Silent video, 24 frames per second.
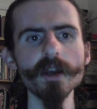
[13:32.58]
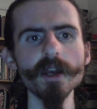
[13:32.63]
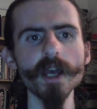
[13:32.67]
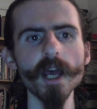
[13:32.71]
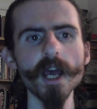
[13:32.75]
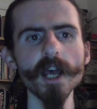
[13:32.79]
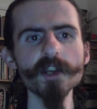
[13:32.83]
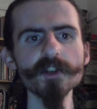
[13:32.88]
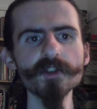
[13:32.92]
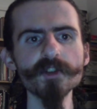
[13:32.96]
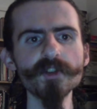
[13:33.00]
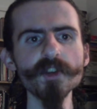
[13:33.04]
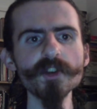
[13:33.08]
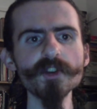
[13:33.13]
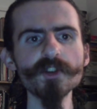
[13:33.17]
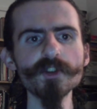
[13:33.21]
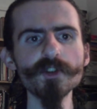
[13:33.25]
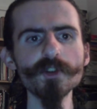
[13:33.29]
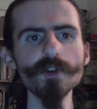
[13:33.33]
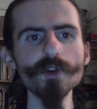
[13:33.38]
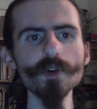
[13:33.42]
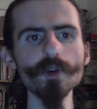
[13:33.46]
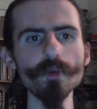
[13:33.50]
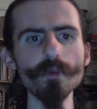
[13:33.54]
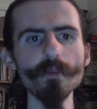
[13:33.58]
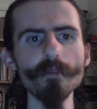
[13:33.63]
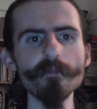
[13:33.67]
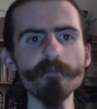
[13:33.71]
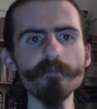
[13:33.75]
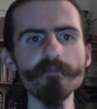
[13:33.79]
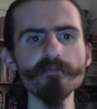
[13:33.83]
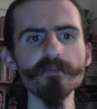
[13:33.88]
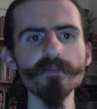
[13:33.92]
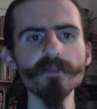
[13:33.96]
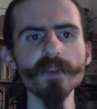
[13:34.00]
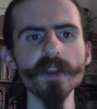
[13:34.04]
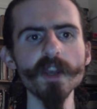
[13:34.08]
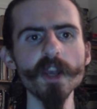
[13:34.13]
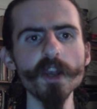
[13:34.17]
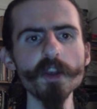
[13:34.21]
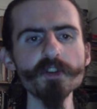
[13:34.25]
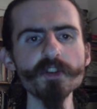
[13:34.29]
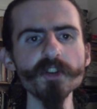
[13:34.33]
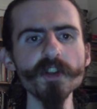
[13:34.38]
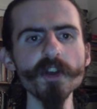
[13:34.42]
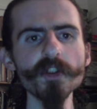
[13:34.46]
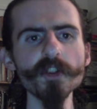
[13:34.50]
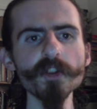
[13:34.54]
As this too
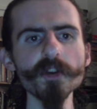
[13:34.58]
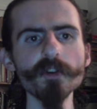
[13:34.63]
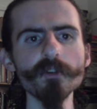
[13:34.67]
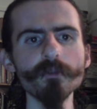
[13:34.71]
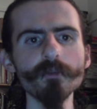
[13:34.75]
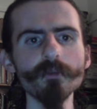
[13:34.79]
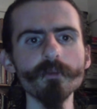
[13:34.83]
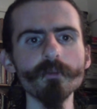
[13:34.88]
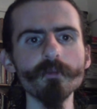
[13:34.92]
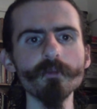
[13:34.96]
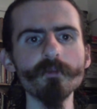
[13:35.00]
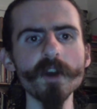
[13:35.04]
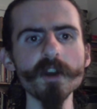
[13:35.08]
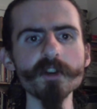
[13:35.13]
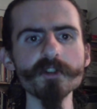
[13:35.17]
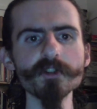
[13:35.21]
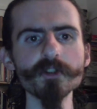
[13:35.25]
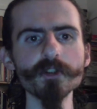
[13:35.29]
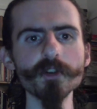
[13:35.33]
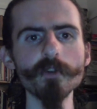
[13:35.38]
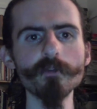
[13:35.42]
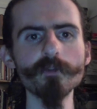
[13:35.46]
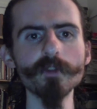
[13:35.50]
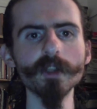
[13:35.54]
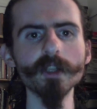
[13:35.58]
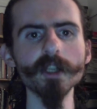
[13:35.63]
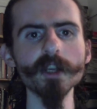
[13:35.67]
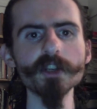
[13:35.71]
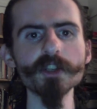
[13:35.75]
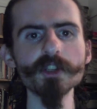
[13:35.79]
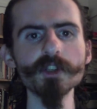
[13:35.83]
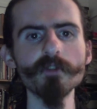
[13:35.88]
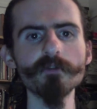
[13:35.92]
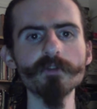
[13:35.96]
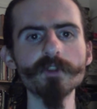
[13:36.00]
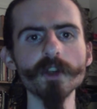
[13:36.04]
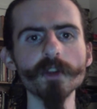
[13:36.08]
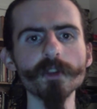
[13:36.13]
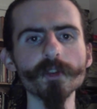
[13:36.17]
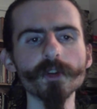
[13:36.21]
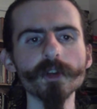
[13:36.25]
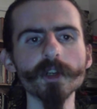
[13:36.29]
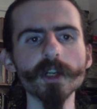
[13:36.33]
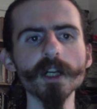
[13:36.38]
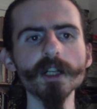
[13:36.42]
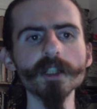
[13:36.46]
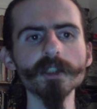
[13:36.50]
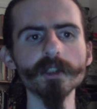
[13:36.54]
is another facet of the lesson of
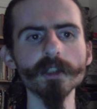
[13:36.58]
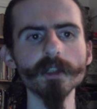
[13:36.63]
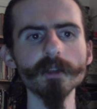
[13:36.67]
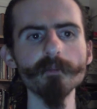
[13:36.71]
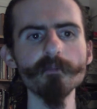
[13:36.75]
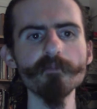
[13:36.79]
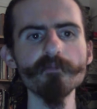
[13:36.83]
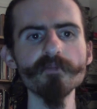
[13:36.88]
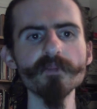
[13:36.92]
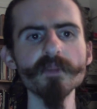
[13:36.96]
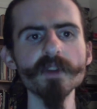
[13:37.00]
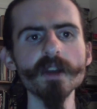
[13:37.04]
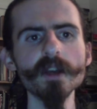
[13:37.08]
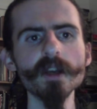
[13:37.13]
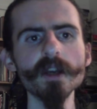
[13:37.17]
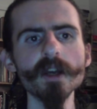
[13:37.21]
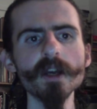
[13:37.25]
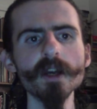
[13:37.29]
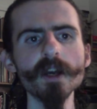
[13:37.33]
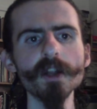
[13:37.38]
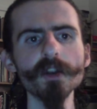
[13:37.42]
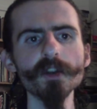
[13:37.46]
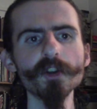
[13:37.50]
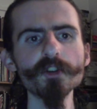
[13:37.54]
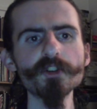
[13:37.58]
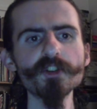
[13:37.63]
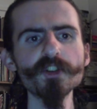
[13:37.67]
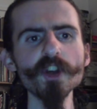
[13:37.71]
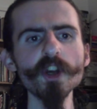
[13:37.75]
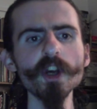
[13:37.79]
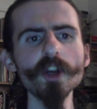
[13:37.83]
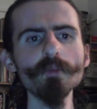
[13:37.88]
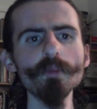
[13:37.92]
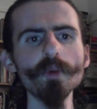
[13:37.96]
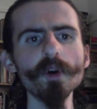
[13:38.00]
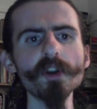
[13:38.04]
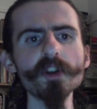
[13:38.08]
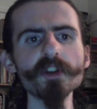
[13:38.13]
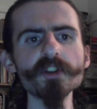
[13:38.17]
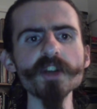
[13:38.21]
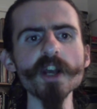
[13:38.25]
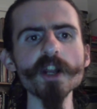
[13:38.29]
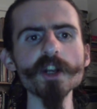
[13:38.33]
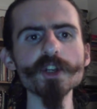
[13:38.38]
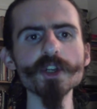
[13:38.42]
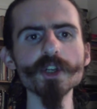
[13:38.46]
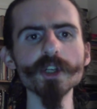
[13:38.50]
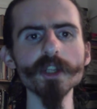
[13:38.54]
ChandraGhanta. Discern what is
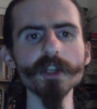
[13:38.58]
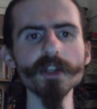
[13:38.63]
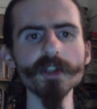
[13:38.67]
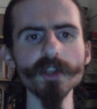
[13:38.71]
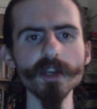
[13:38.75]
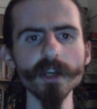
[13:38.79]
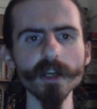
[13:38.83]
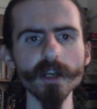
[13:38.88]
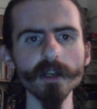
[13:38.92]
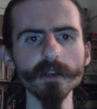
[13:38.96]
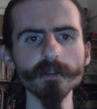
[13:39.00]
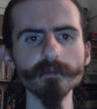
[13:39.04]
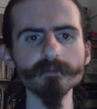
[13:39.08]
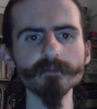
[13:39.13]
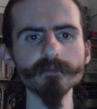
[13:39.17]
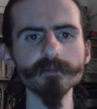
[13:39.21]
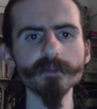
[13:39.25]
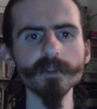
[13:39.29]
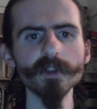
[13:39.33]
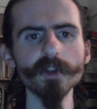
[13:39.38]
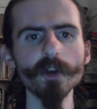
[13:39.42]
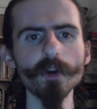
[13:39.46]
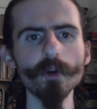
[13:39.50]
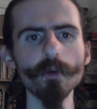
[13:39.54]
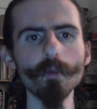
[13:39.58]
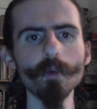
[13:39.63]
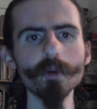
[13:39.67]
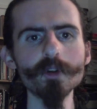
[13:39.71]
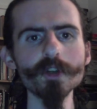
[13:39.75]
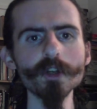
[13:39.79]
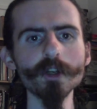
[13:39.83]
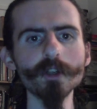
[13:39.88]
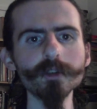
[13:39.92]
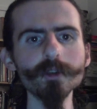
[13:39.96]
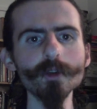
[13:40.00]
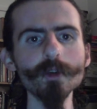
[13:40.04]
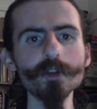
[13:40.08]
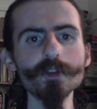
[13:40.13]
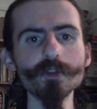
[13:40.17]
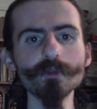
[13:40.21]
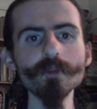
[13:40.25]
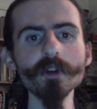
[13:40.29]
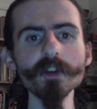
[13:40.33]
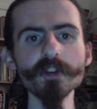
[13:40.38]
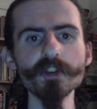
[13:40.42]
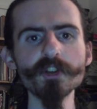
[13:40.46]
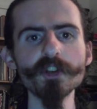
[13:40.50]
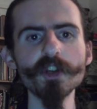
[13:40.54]
actually there, which includes
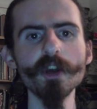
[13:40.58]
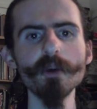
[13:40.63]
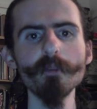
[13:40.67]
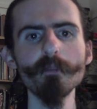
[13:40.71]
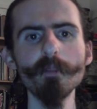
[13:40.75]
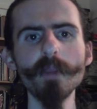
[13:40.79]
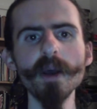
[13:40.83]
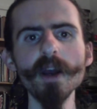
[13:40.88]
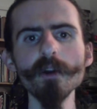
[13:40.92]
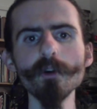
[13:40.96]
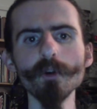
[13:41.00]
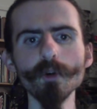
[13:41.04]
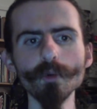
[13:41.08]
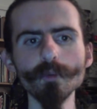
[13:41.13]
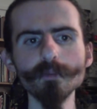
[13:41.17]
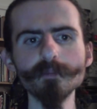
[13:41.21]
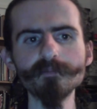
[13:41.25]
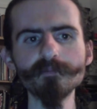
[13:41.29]
risk, peril.